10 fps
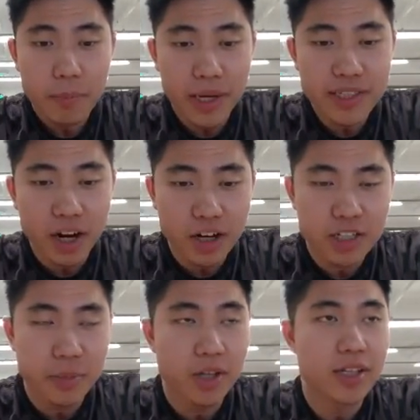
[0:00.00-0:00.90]
Big dog or
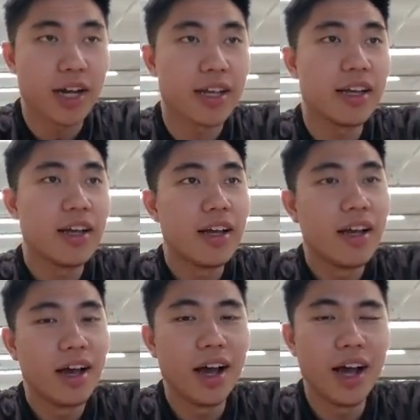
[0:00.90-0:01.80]
small dog?
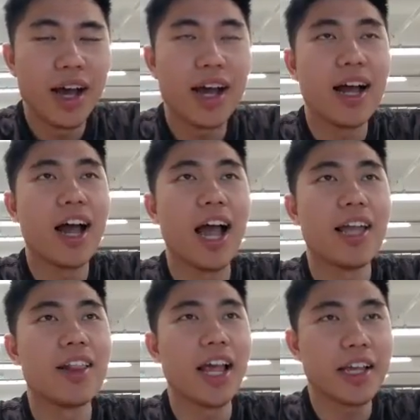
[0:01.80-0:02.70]
Uh,
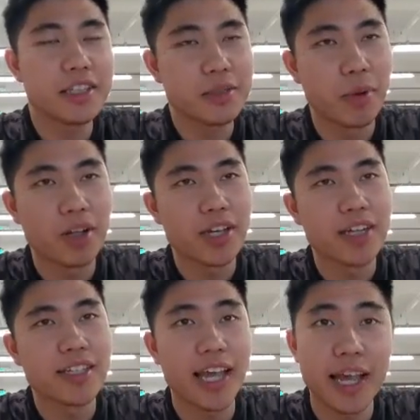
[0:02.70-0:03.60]
I like small
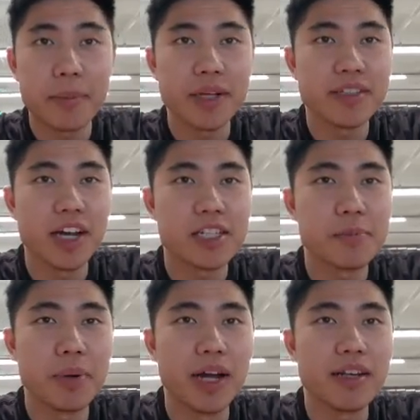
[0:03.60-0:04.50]
dogs and big
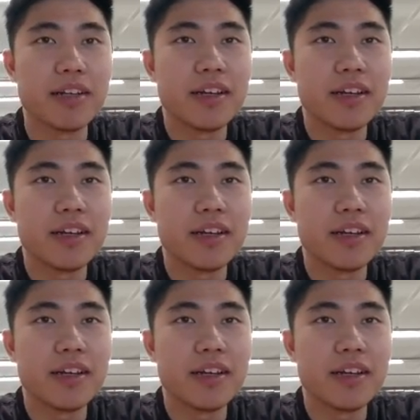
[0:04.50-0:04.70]
dogs, but